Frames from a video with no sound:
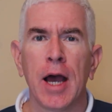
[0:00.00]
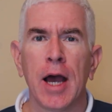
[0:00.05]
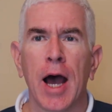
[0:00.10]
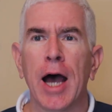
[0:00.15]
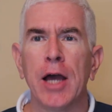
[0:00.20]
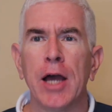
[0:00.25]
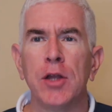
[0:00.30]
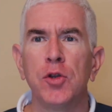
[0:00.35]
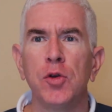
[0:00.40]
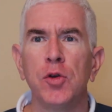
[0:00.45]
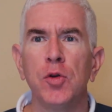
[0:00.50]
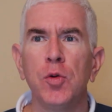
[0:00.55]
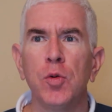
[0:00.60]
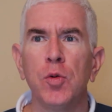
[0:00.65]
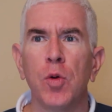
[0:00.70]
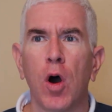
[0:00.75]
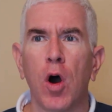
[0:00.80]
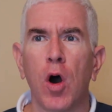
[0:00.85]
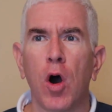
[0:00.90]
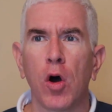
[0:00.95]
I
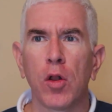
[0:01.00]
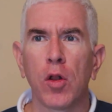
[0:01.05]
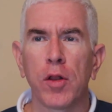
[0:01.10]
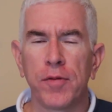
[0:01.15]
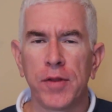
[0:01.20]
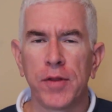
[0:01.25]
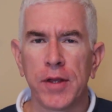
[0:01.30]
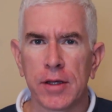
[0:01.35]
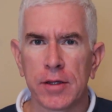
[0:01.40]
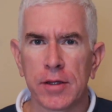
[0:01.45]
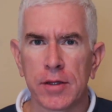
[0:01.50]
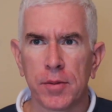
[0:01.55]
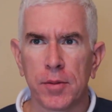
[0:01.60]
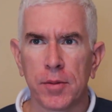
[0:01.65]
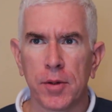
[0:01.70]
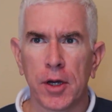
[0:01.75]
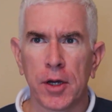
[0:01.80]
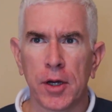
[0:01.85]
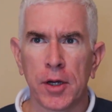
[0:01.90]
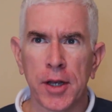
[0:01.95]
do all of this
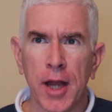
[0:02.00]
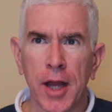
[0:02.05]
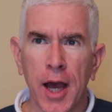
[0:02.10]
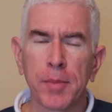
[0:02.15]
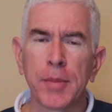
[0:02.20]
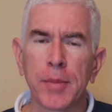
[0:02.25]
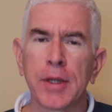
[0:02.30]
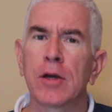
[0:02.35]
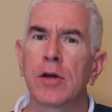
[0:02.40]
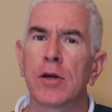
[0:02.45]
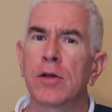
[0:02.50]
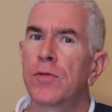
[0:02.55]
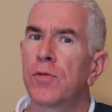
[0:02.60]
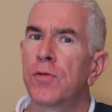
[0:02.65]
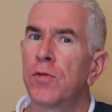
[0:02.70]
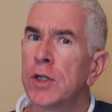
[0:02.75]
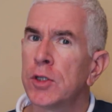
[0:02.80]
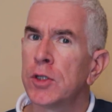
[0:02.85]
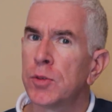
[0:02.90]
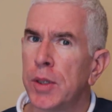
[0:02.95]
not because
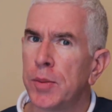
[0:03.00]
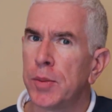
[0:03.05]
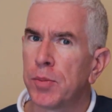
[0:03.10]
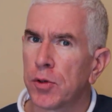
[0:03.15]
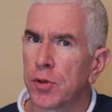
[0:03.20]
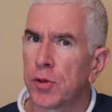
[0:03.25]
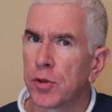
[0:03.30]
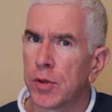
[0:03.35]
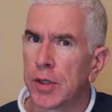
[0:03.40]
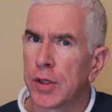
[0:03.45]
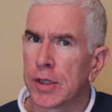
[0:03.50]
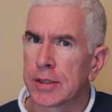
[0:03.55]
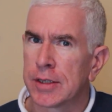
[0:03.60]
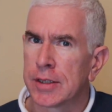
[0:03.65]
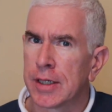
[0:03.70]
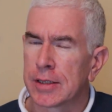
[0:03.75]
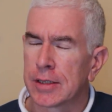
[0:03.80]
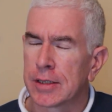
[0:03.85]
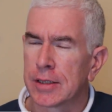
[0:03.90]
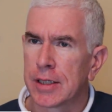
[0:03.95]
French people do this
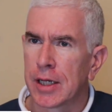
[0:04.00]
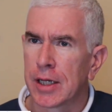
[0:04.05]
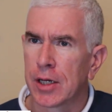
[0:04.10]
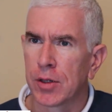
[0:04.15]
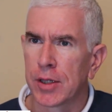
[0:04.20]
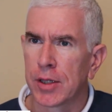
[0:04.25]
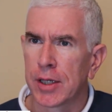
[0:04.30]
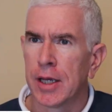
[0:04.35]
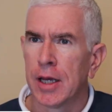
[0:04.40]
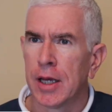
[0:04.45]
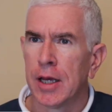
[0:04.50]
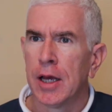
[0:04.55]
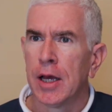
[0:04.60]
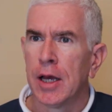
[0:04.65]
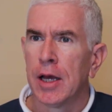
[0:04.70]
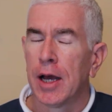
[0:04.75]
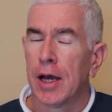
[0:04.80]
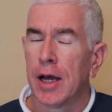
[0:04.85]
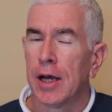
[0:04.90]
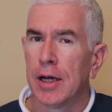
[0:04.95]
necessarily,
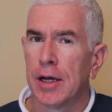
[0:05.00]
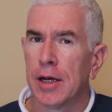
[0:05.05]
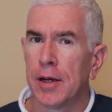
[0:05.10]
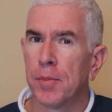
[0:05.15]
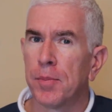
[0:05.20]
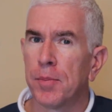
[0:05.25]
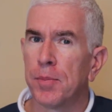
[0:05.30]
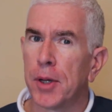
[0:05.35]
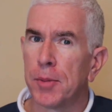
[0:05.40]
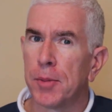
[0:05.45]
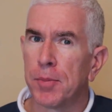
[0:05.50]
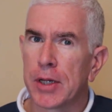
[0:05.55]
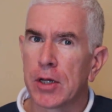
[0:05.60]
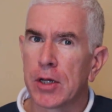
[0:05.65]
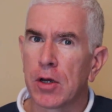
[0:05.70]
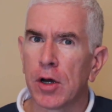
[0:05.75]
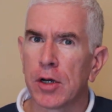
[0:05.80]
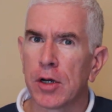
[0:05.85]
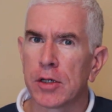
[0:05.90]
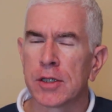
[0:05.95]
but
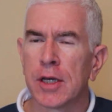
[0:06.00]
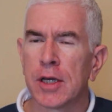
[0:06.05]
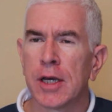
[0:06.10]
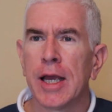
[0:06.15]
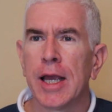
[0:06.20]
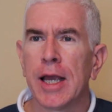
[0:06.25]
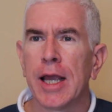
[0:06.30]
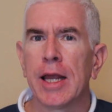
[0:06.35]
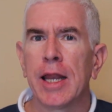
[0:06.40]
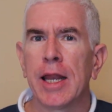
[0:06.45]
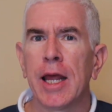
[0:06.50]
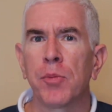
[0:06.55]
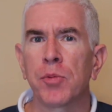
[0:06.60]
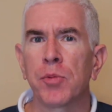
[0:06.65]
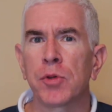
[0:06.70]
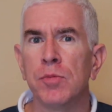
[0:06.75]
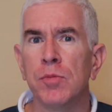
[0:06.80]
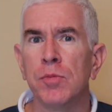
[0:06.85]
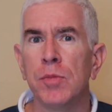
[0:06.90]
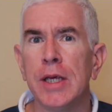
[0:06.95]
because it
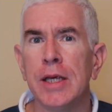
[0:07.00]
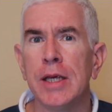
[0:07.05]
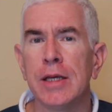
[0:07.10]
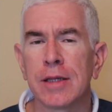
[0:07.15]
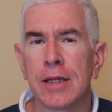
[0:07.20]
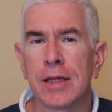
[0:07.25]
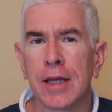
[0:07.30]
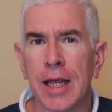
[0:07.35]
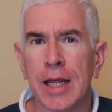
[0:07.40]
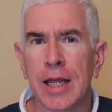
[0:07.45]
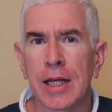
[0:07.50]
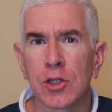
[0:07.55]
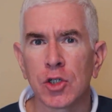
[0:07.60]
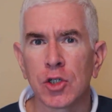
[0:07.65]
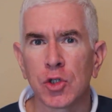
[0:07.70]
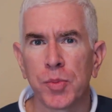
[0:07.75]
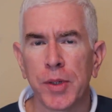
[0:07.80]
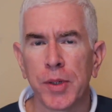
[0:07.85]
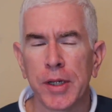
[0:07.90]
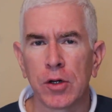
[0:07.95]
helps me as an
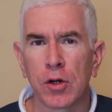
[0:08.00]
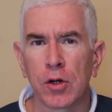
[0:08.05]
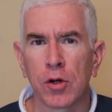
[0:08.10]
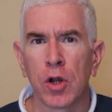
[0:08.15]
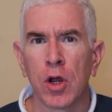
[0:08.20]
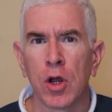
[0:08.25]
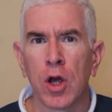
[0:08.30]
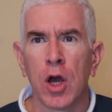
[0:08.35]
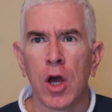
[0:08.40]
English speaker